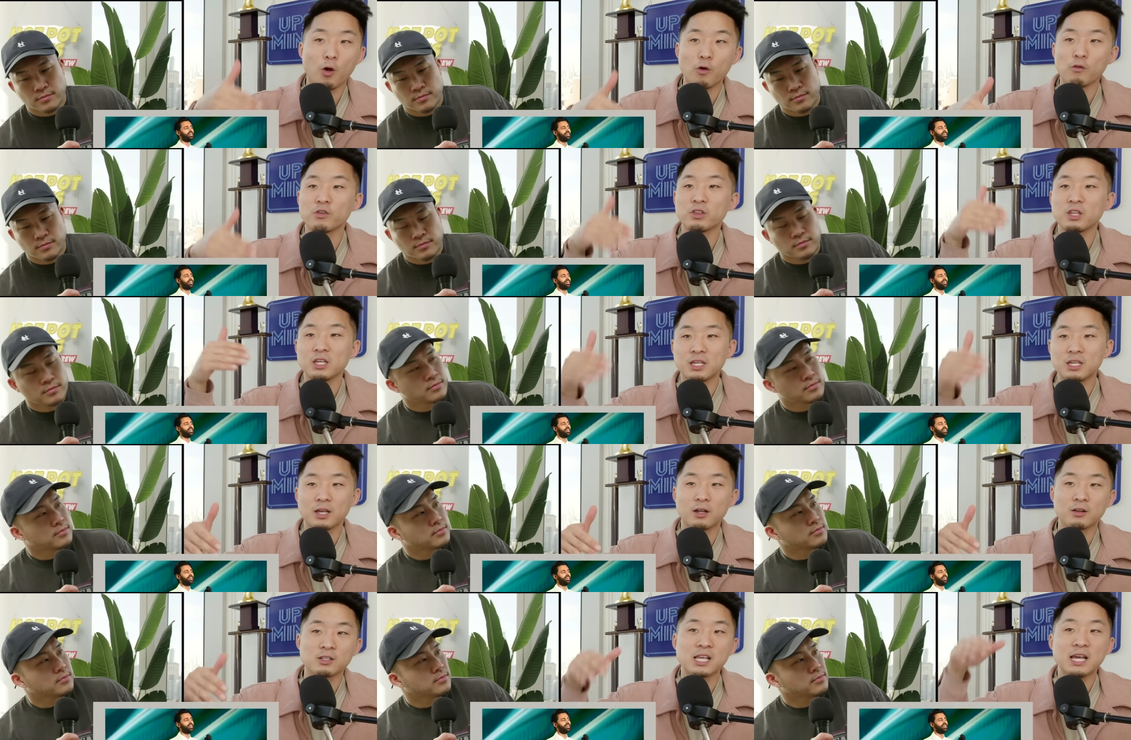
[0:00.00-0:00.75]
Speaker 1: over the
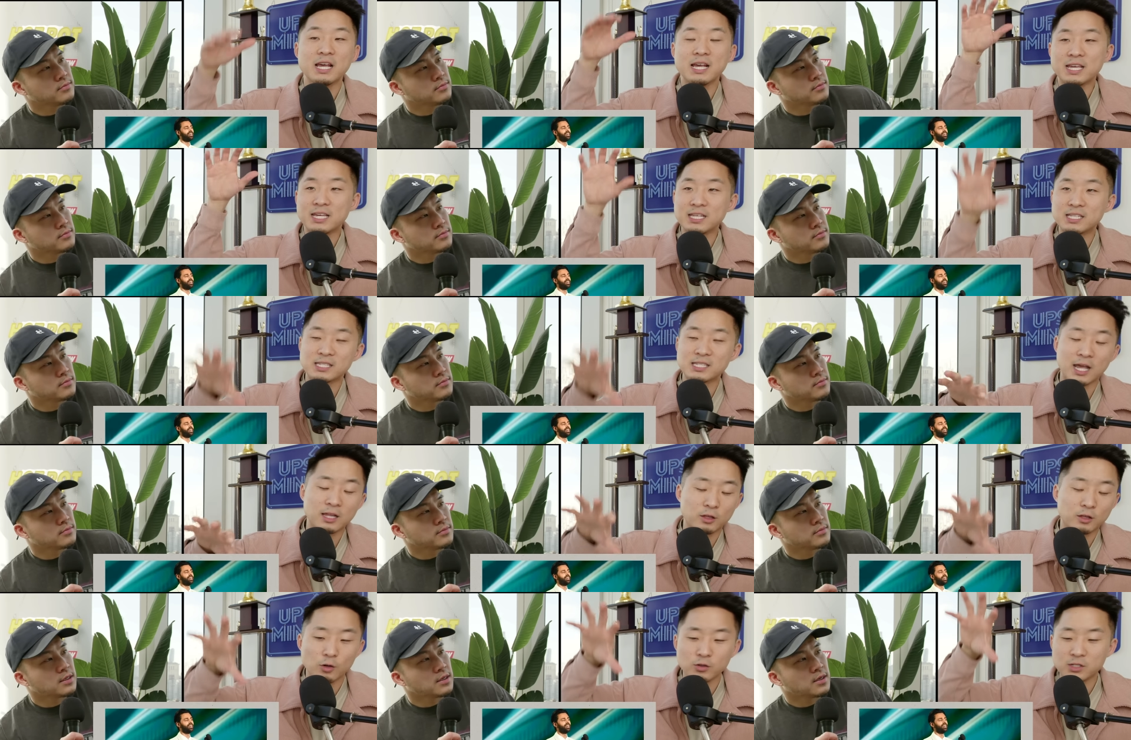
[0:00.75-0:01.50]
years. He
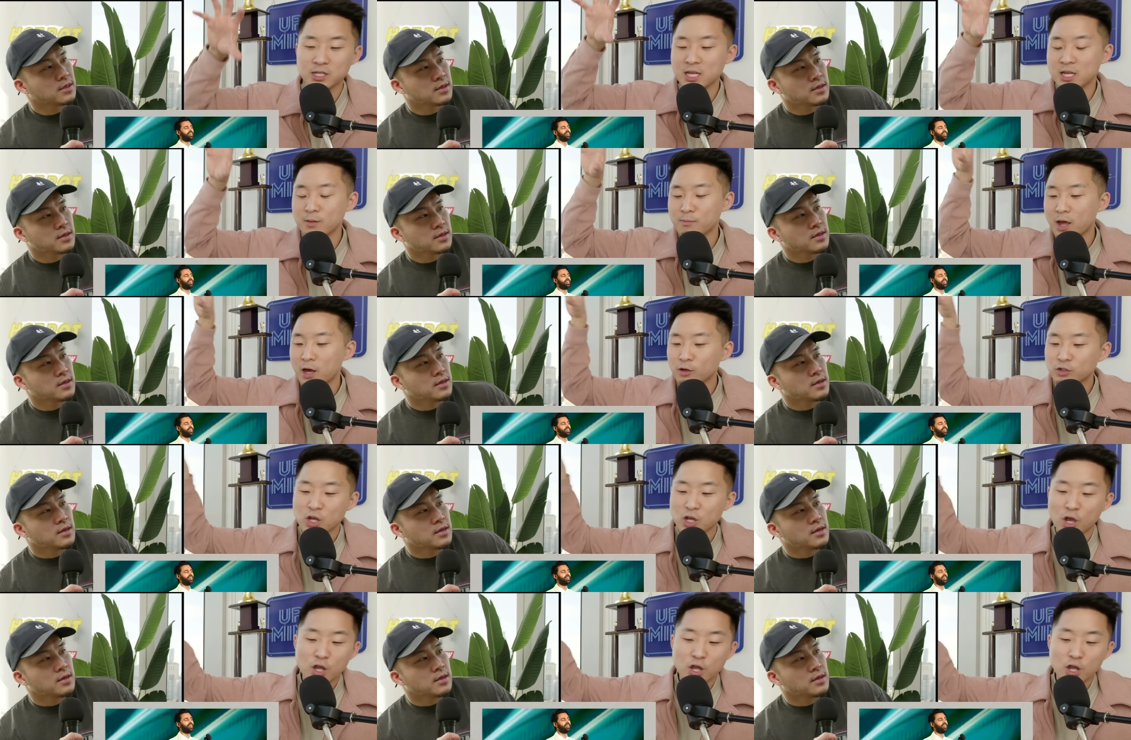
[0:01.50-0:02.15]
sent those emails